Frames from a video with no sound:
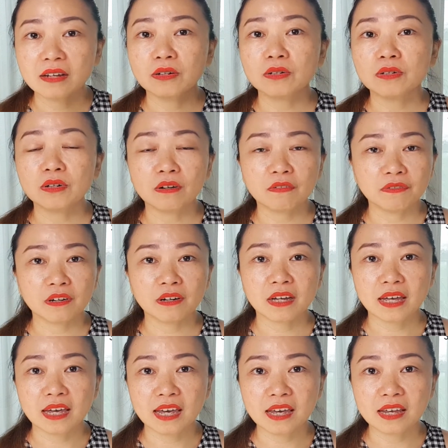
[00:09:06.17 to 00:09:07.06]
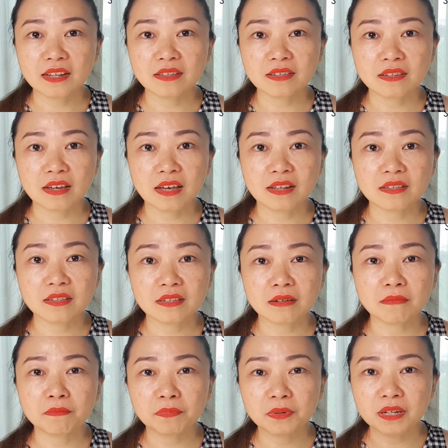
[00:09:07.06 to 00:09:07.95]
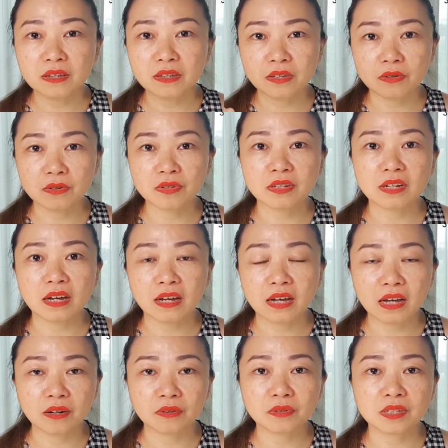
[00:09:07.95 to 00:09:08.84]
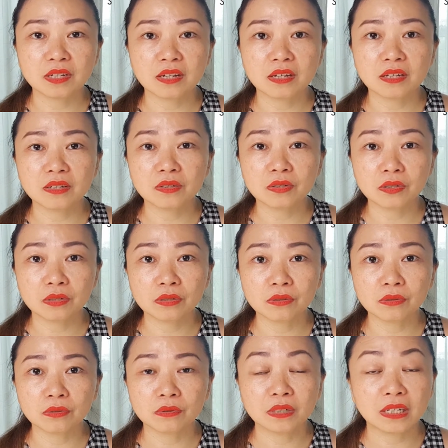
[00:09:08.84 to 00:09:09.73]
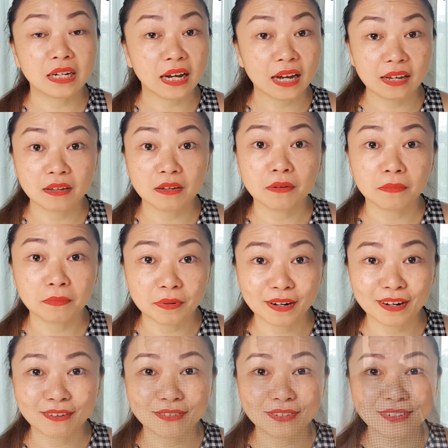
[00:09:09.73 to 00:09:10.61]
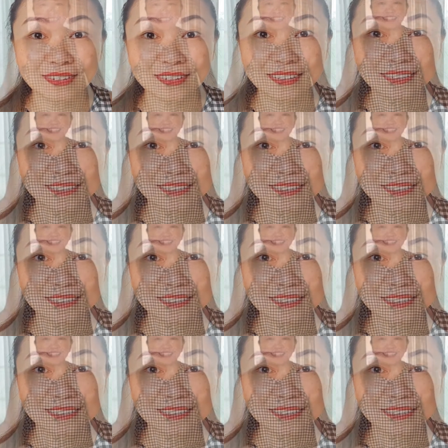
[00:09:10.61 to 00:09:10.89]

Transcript: go of your hands and simply use that counting to guide your breaths.